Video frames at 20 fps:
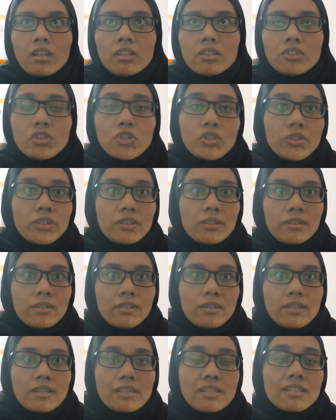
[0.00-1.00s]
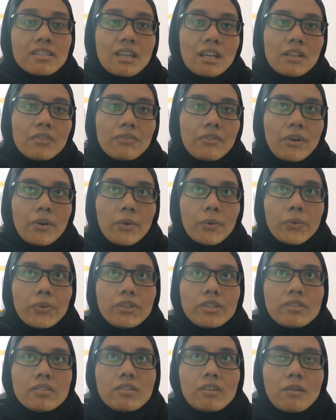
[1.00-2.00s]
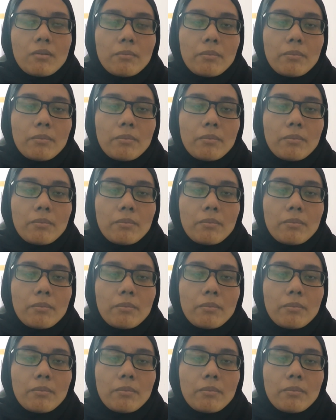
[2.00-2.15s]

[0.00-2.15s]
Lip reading: should cell phones